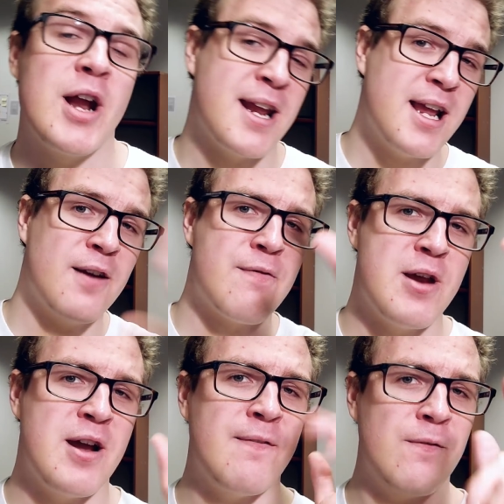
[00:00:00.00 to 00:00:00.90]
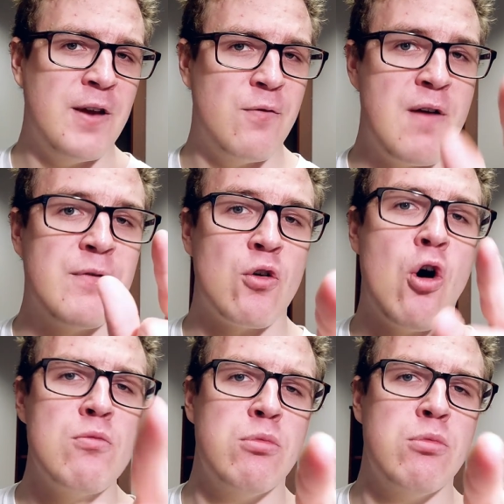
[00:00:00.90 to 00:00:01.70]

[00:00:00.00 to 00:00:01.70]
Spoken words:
And again, if you have your own